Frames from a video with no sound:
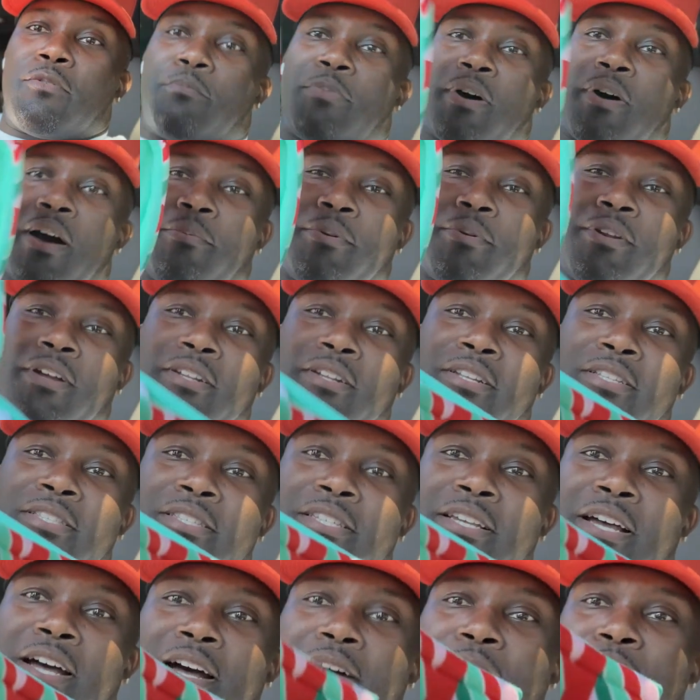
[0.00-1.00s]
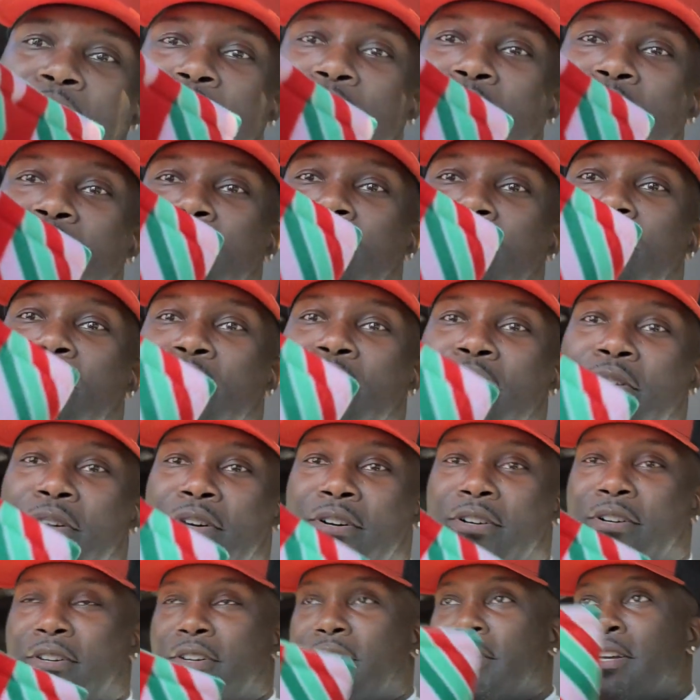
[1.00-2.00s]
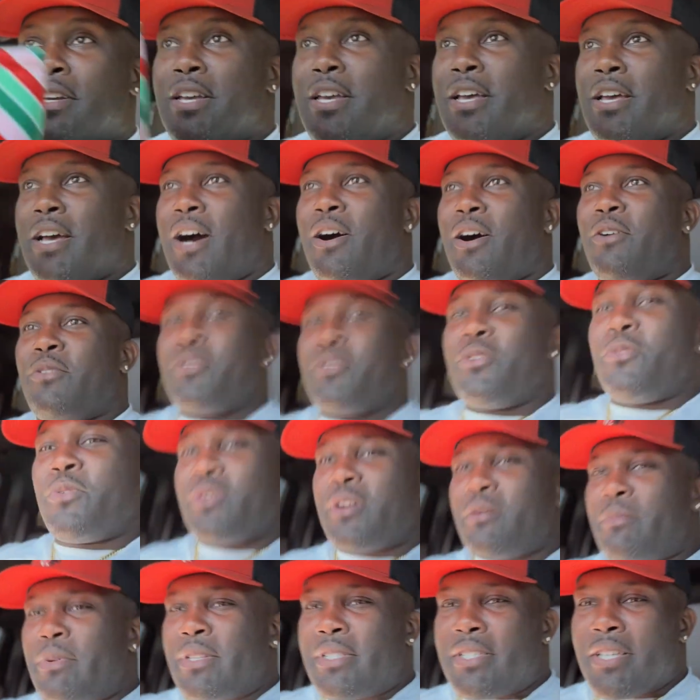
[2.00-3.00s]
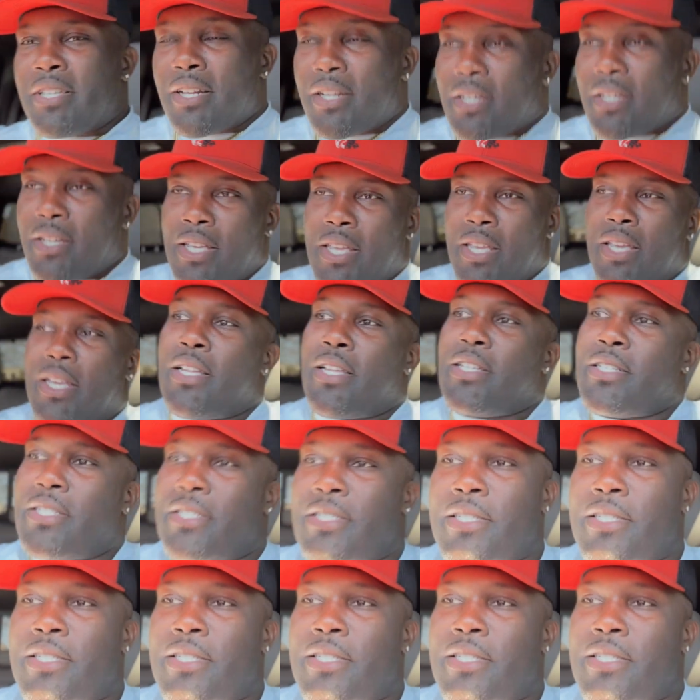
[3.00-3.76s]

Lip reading: popping out the top. You know, I don't know what I'm gonna tell her yet.